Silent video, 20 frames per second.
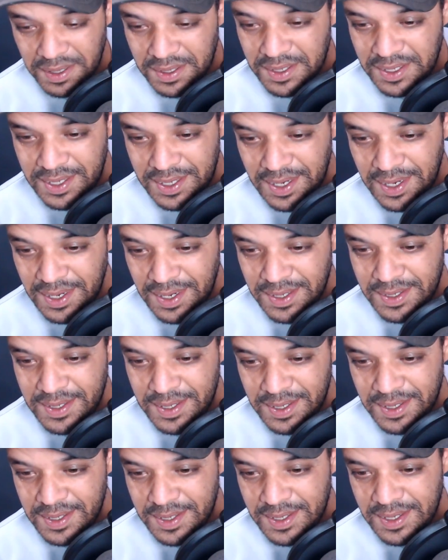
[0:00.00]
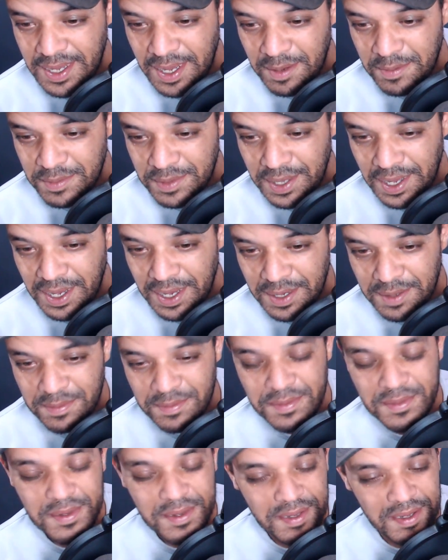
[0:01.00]
But jealous at the same
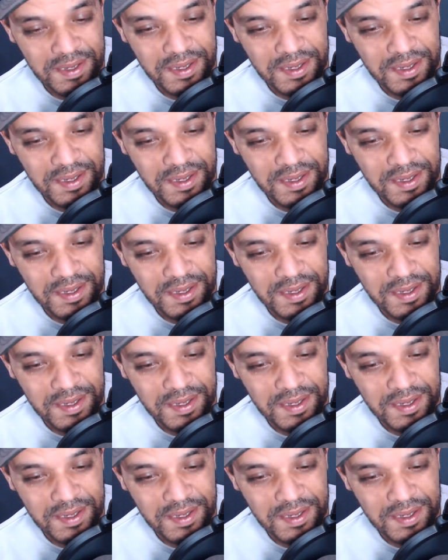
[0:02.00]
time.